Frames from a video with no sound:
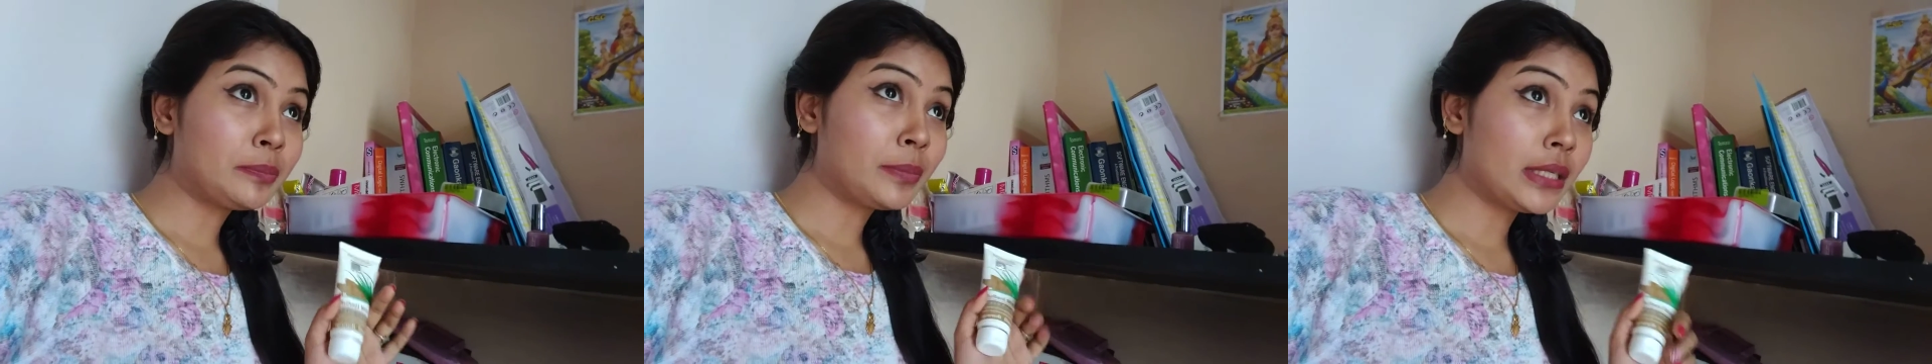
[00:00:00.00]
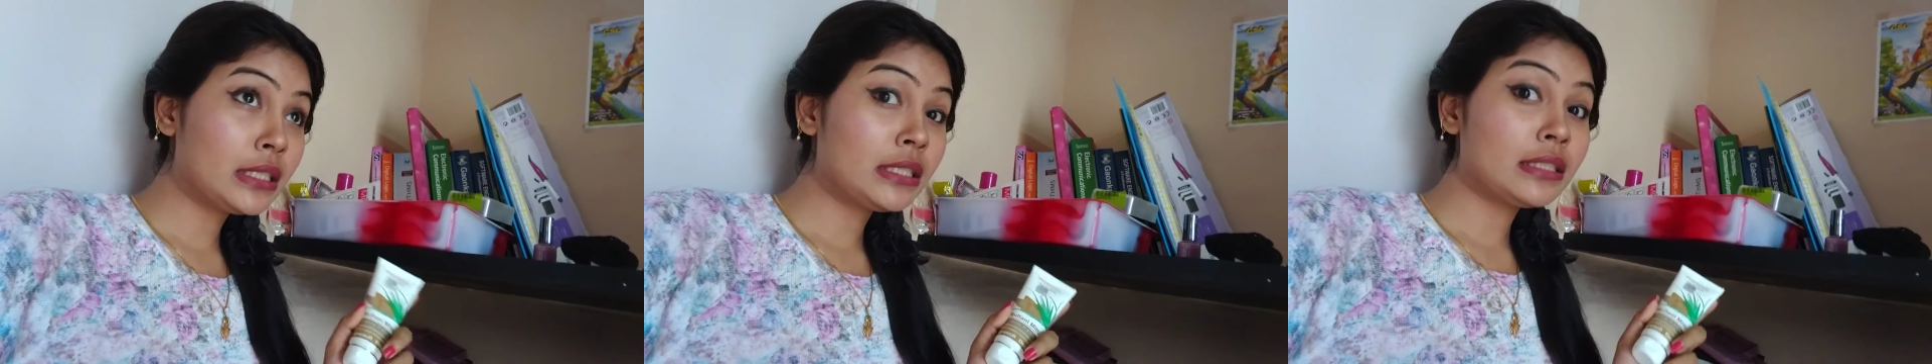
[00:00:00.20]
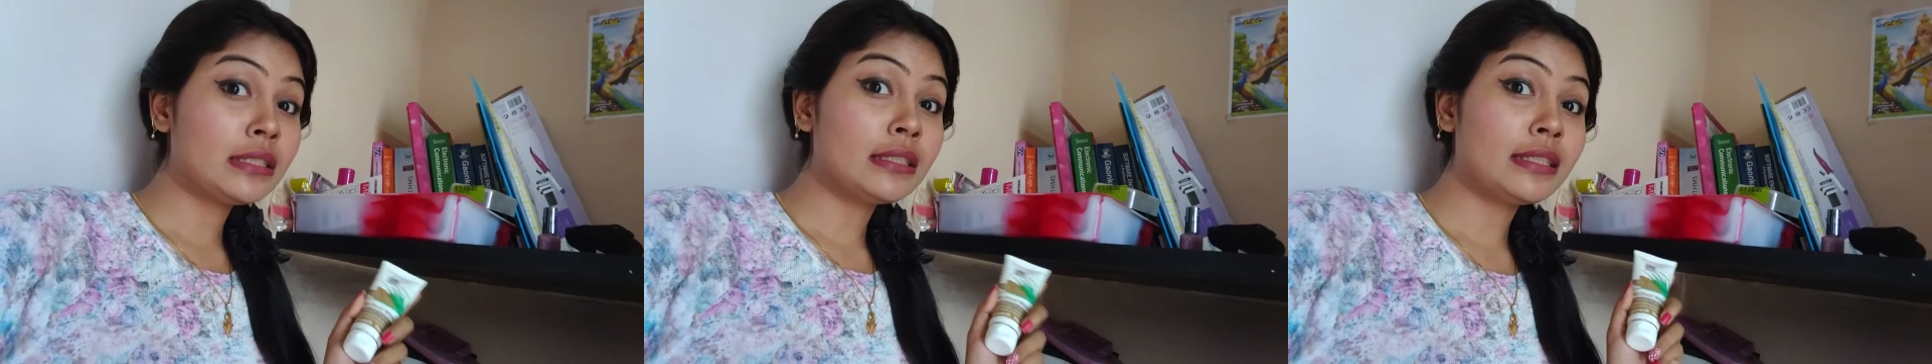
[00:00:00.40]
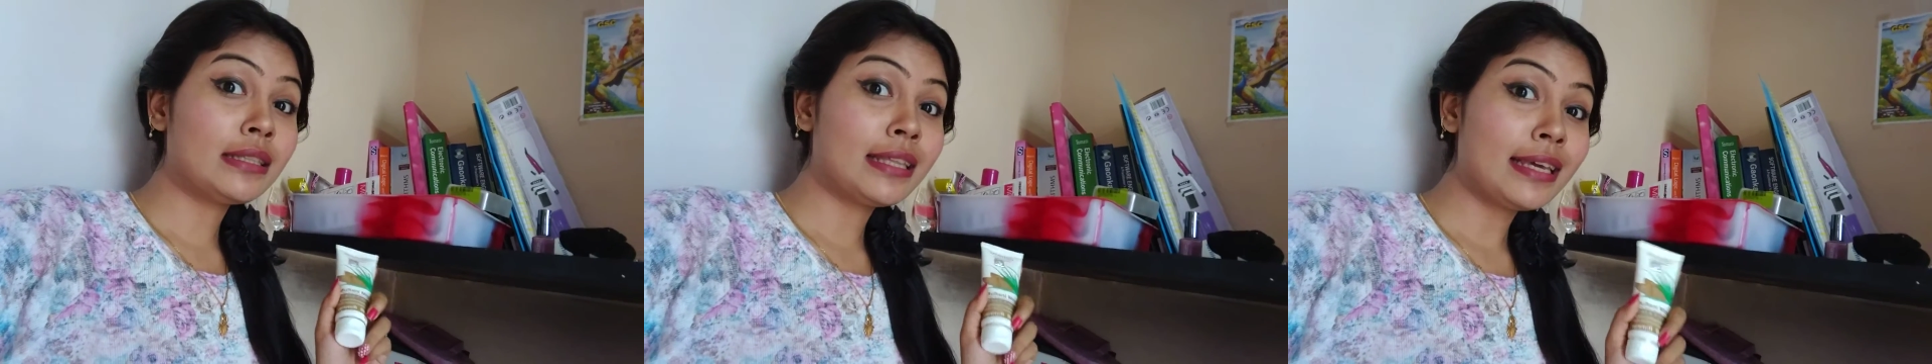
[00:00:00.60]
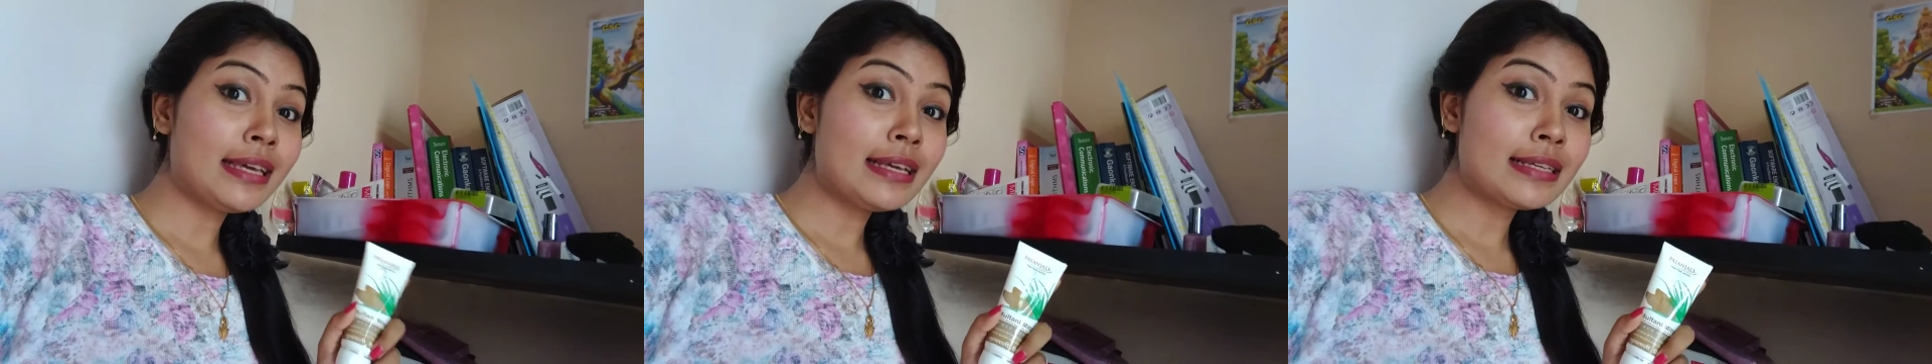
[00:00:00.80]
But the
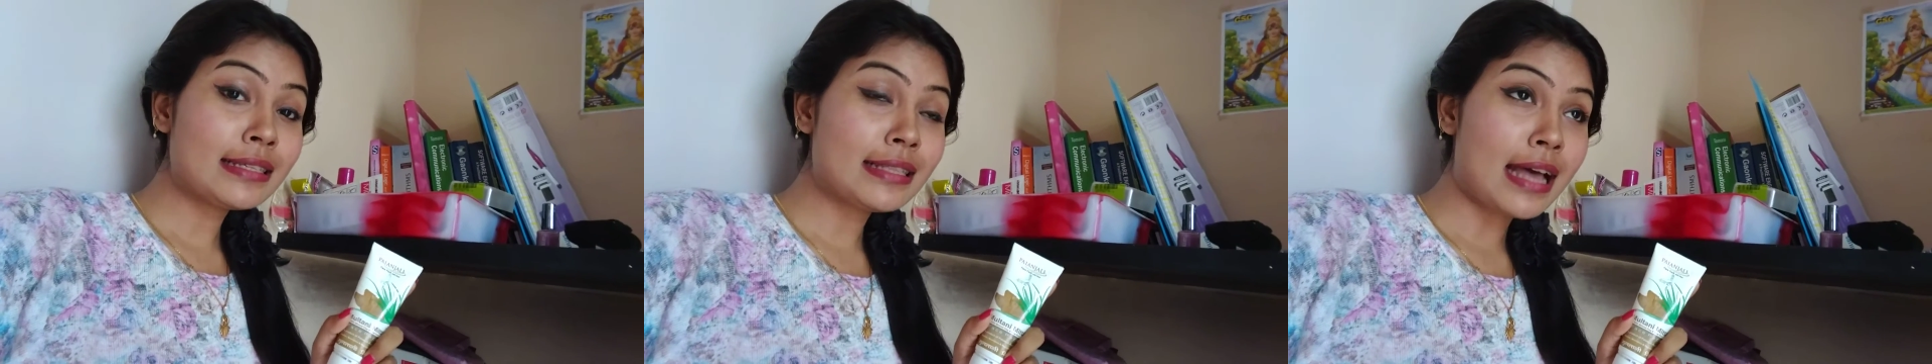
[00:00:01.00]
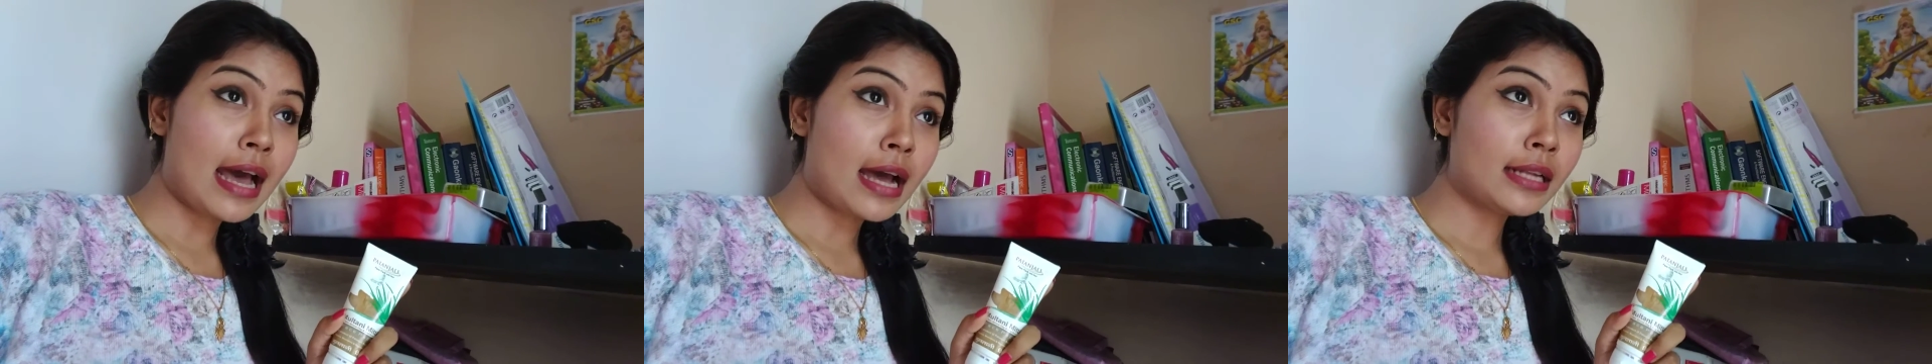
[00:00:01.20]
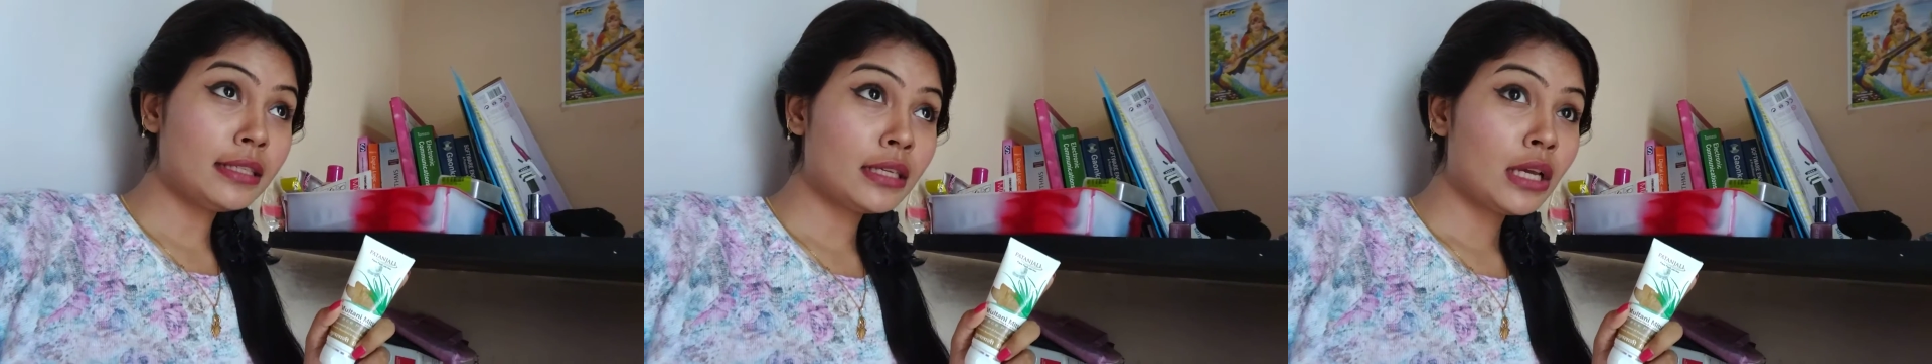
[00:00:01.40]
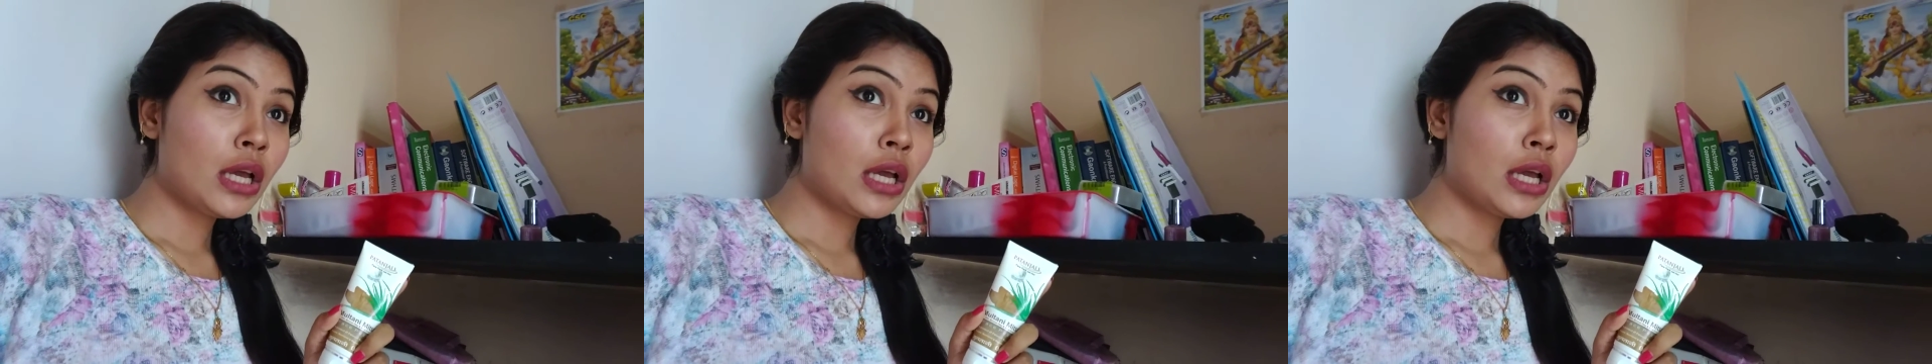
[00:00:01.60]
thing is that